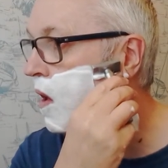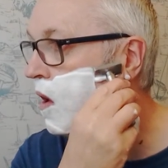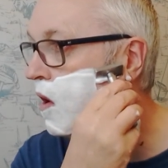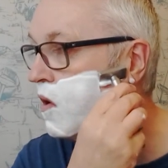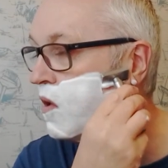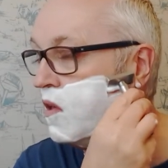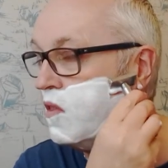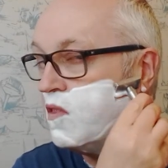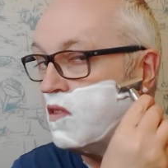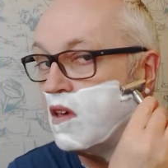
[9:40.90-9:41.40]

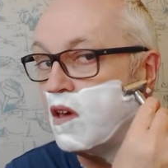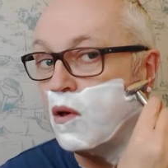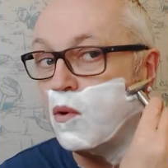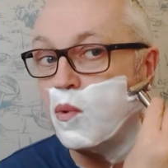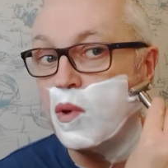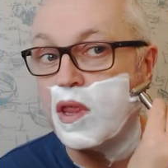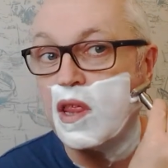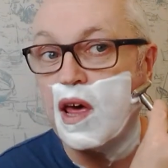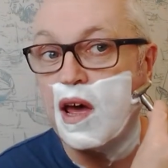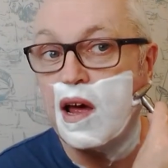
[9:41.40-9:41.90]
I can deal
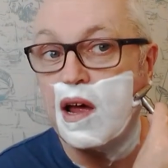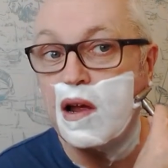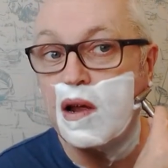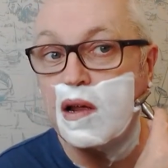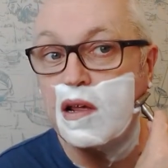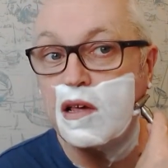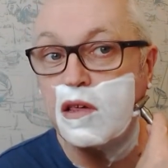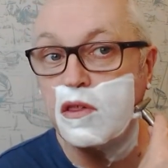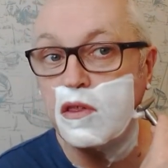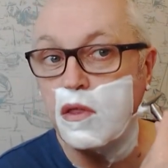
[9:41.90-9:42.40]
with that.
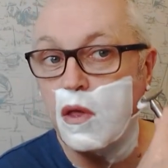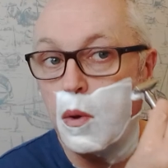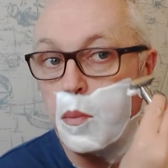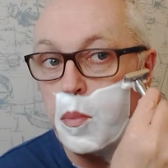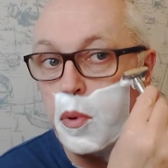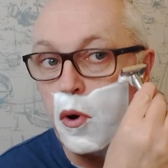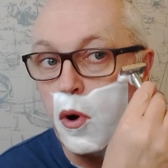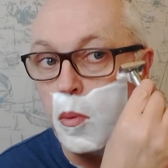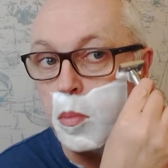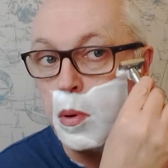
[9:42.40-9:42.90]
It's no
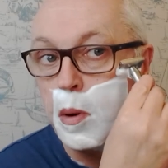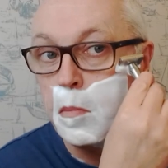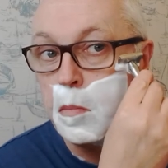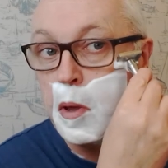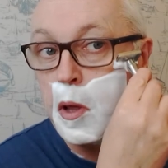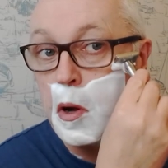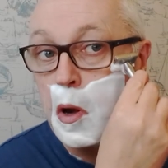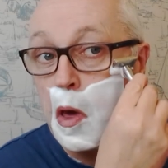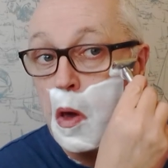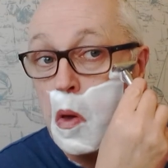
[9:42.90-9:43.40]
problem,
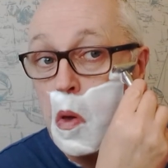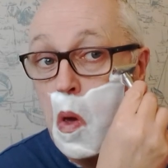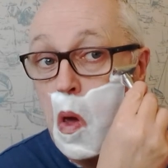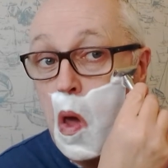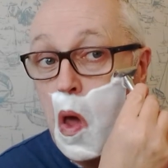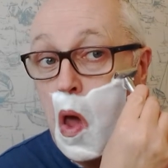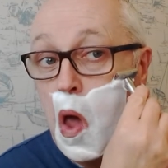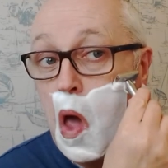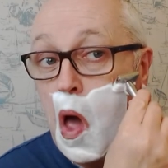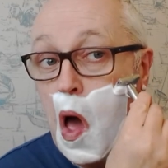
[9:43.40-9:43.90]
you know,
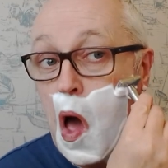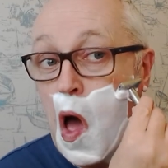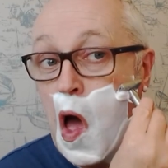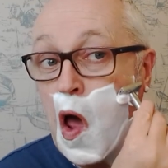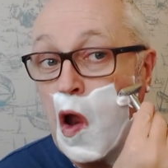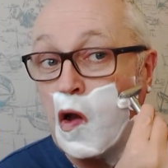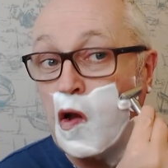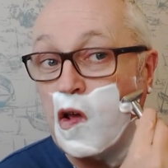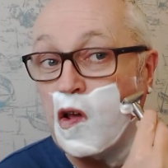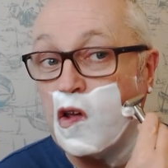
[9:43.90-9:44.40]

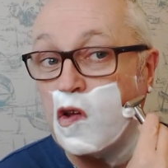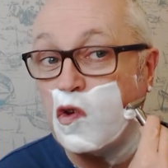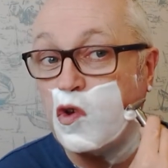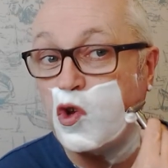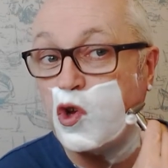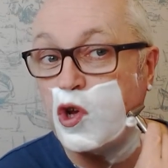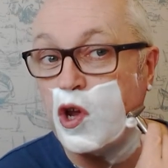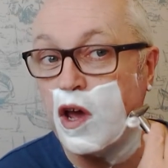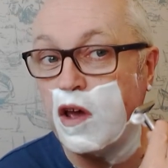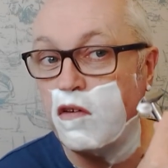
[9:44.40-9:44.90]
and it
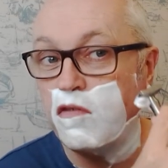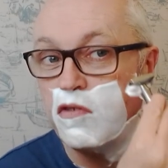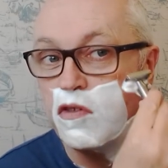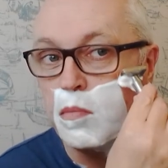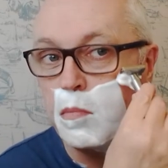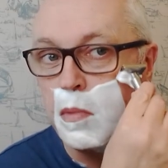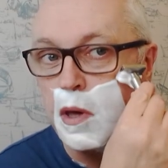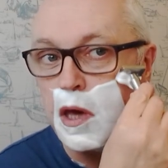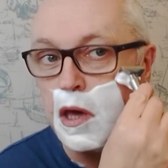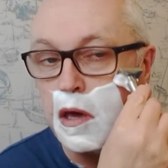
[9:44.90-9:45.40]
shaves
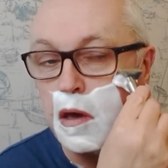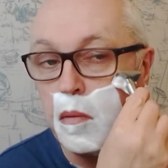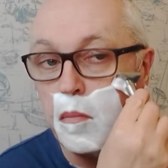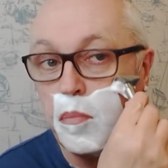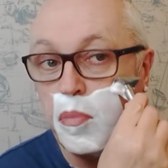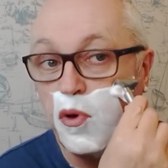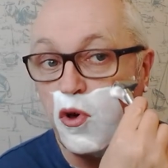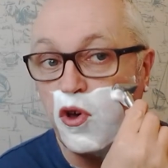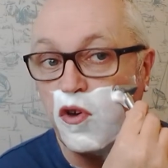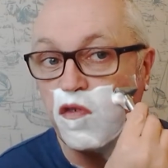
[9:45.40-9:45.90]
me
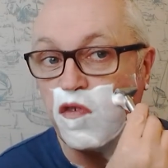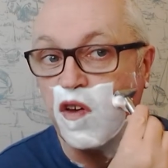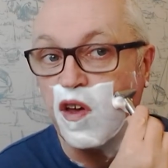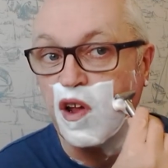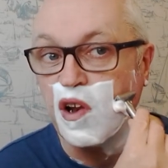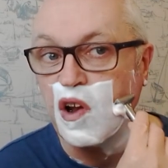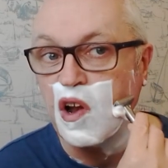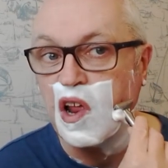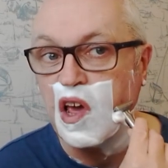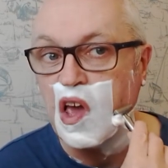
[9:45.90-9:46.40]

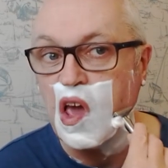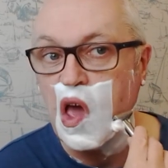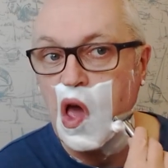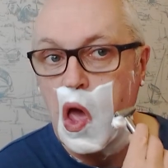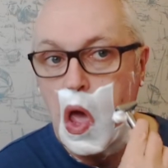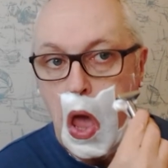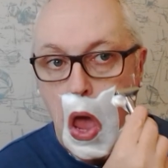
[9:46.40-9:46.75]
perfectly.